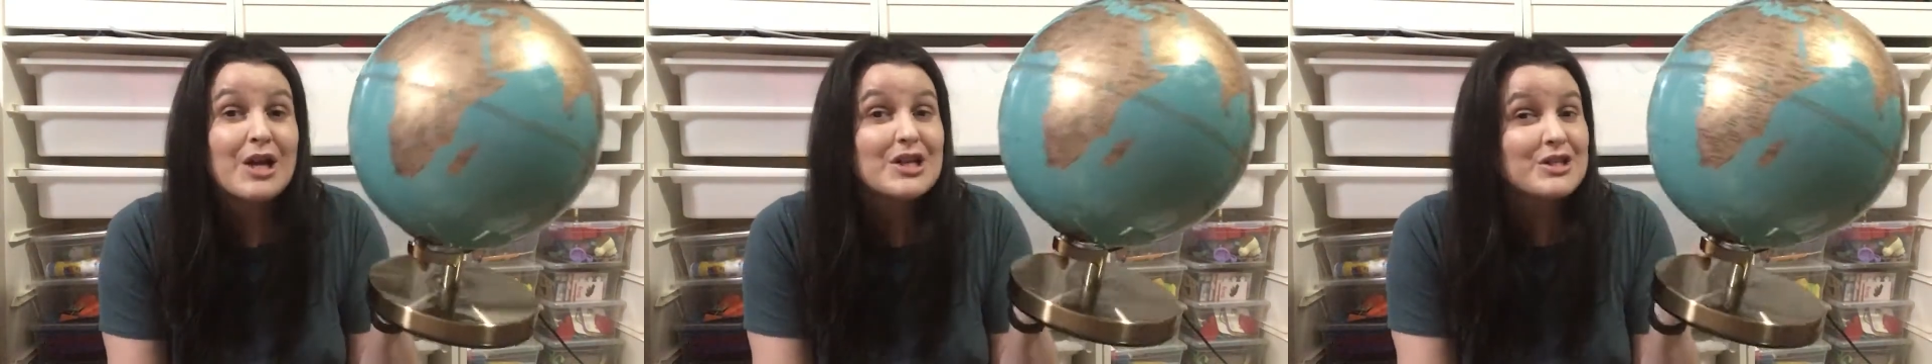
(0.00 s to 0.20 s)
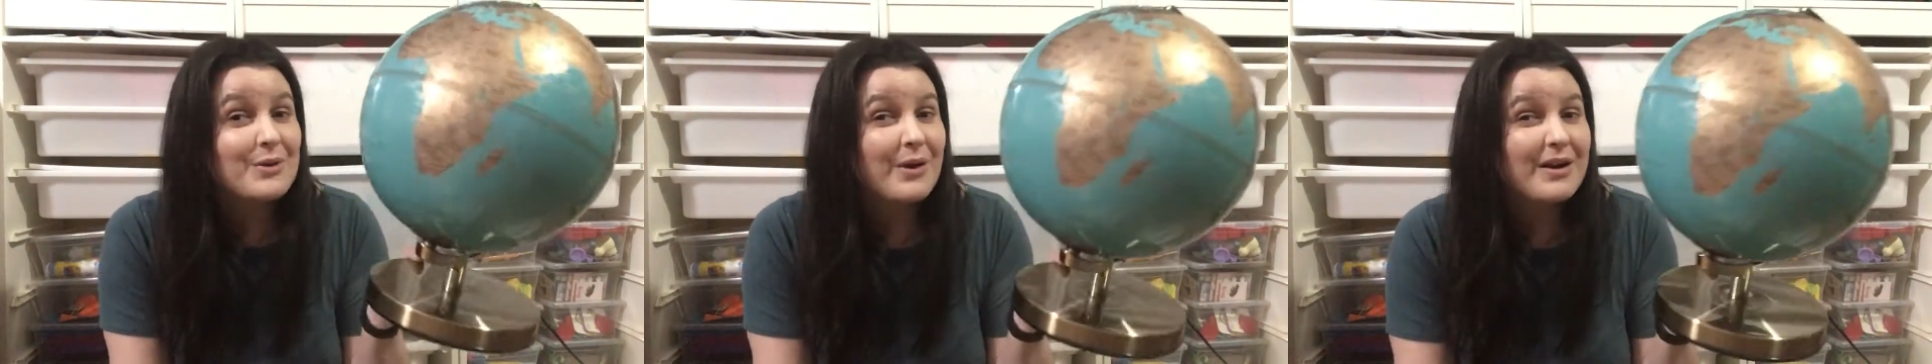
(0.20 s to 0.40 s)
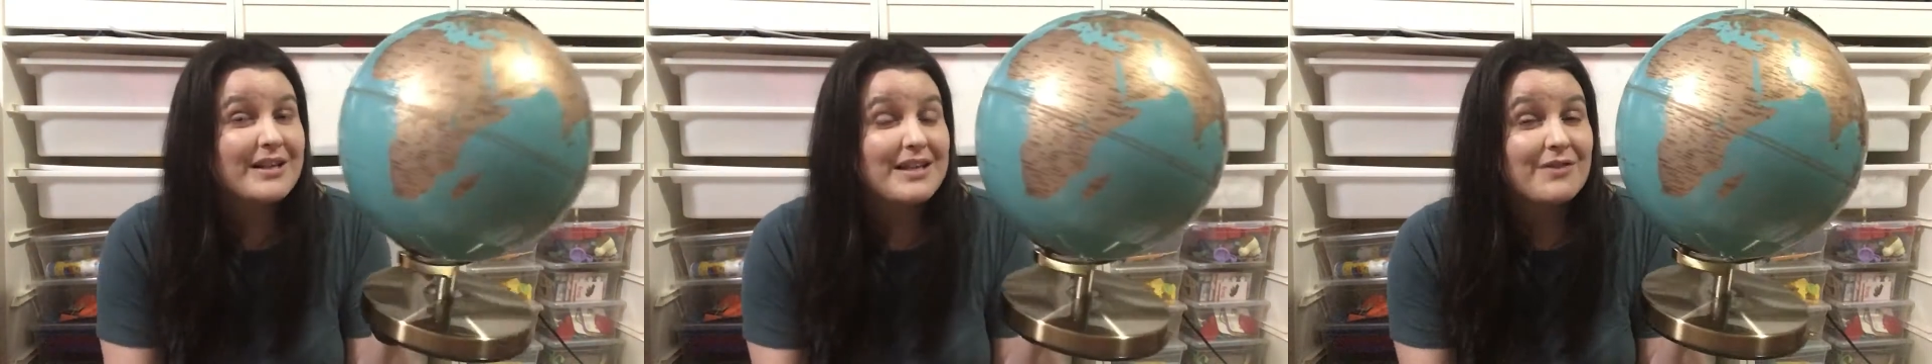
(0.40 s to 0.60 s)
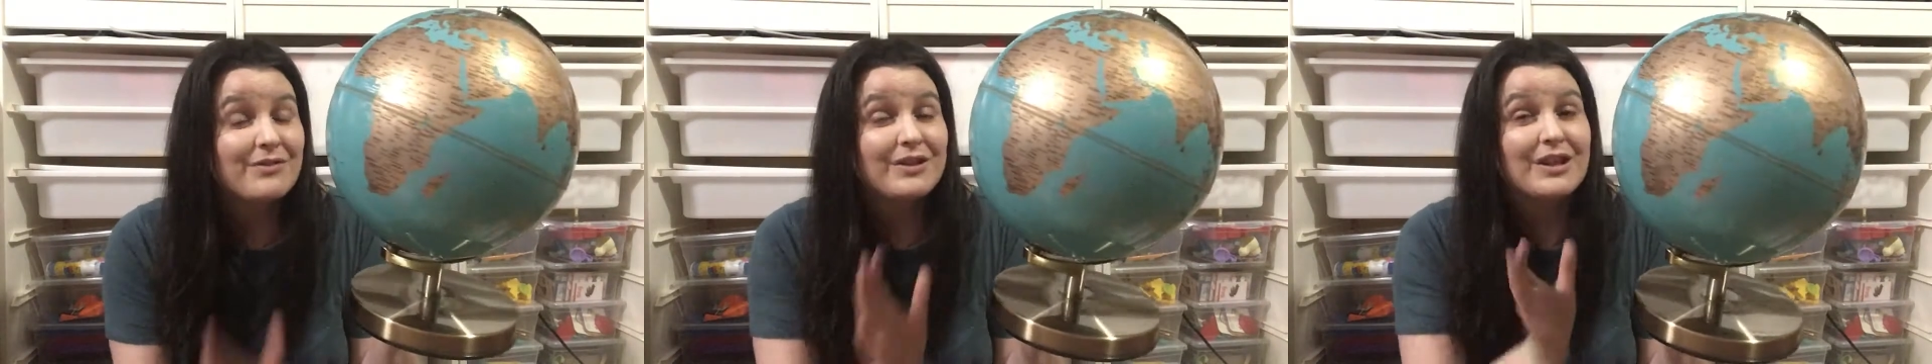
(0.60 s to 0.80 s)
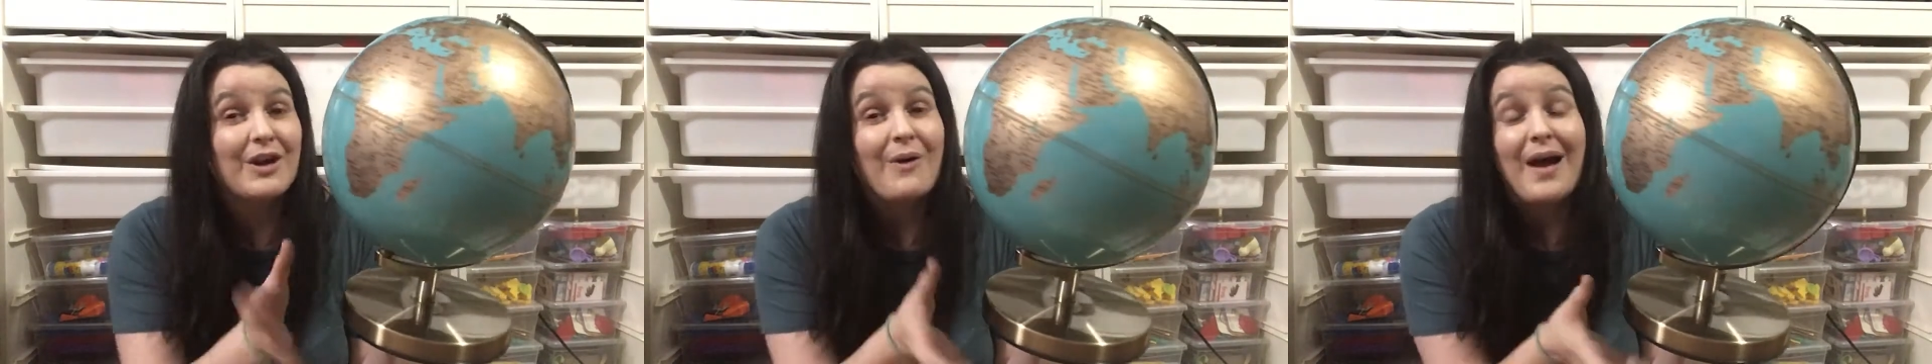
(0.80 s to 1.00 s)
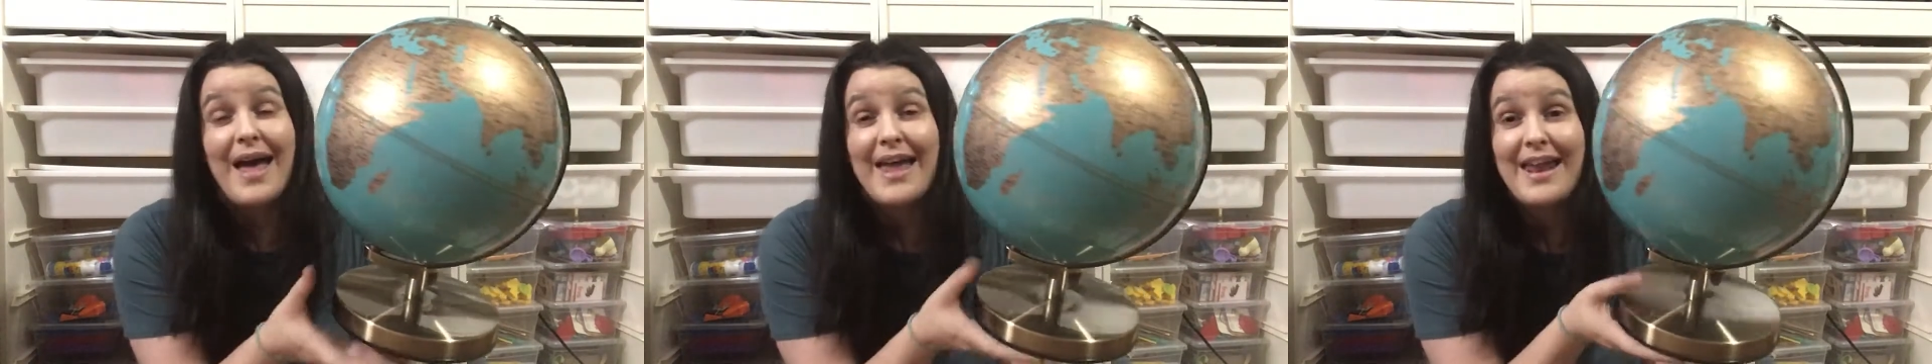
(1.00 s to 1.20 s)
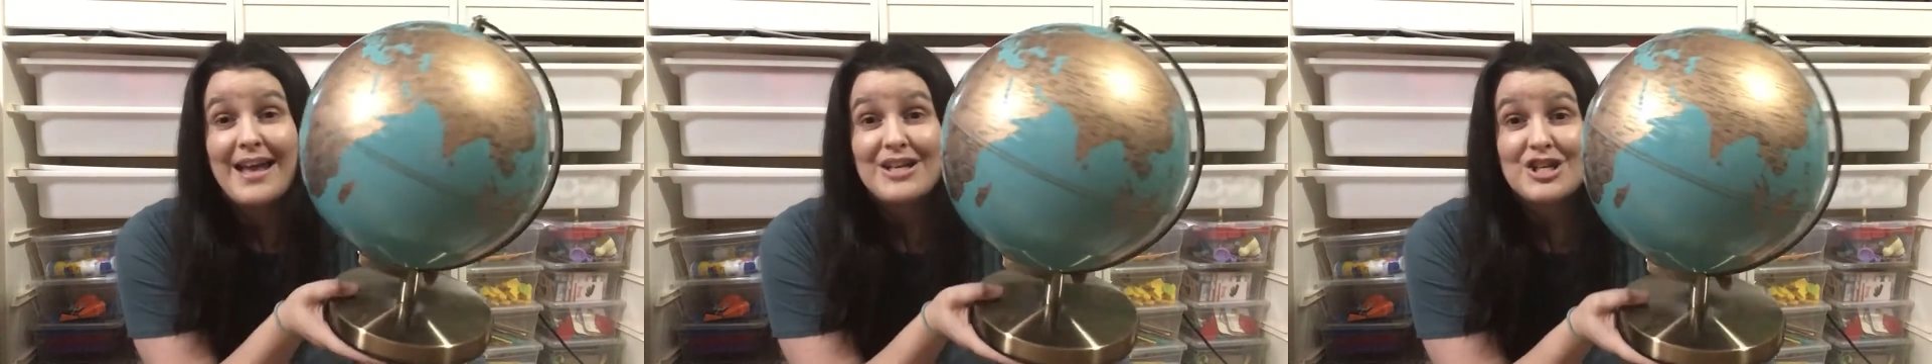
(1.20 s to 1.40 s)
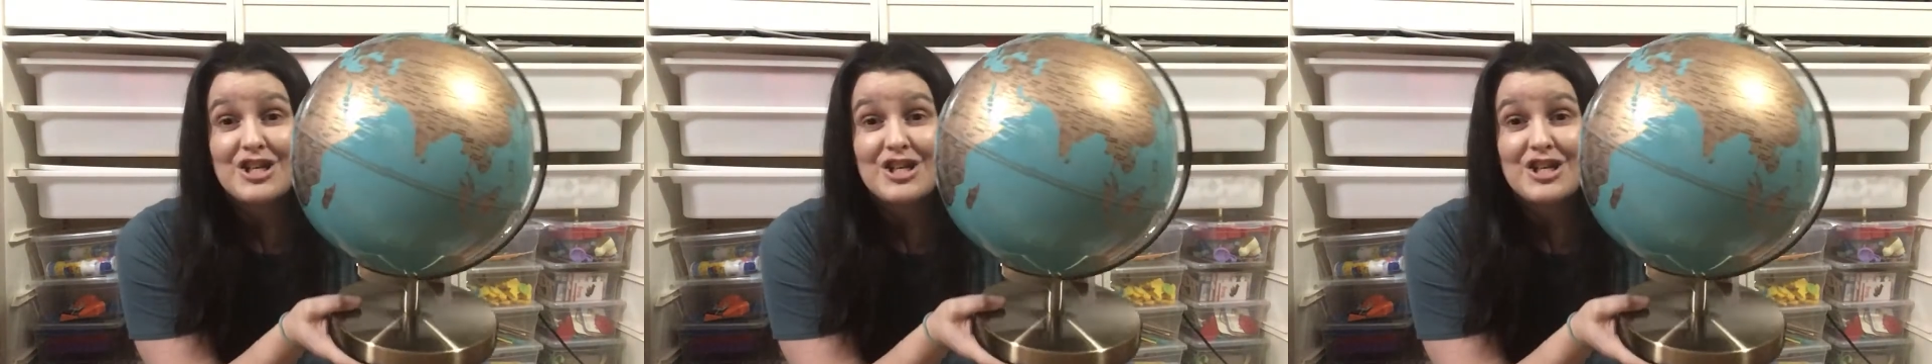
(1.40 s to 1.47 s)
So I'll definitely go ahead and